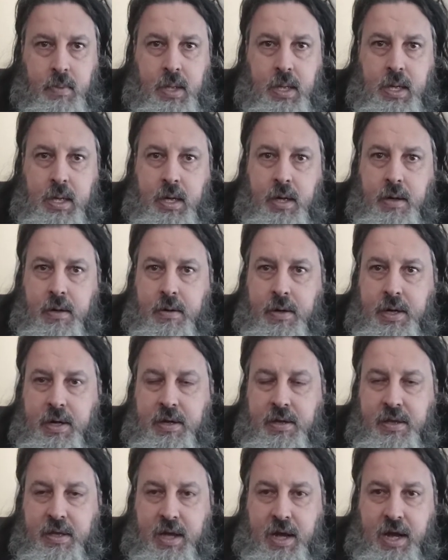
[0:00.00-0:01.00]

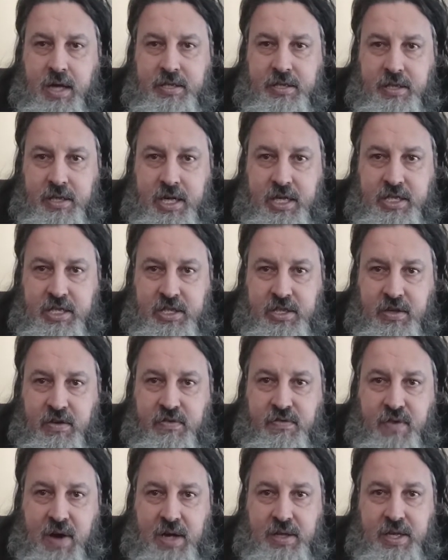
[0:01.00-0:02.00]
Alright, the oscillations
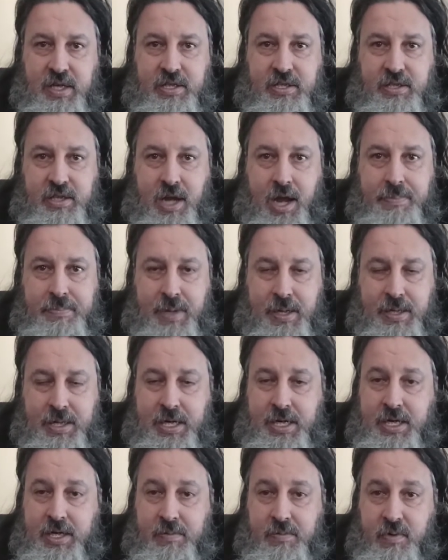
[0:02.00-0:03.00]
have finally stopped. I
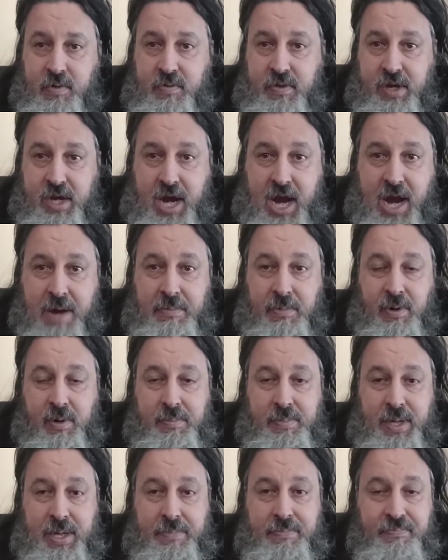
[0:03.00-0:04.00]
needed to move the camera
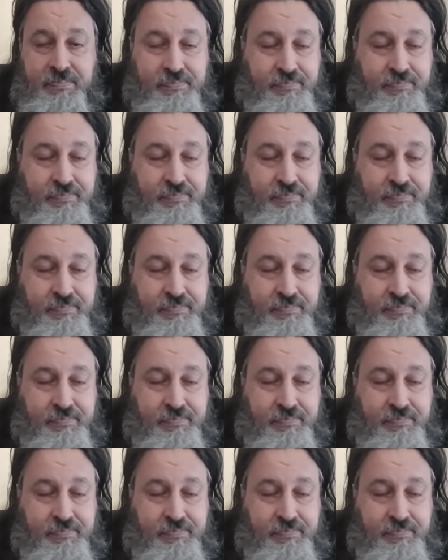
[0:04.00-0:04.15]
a bit.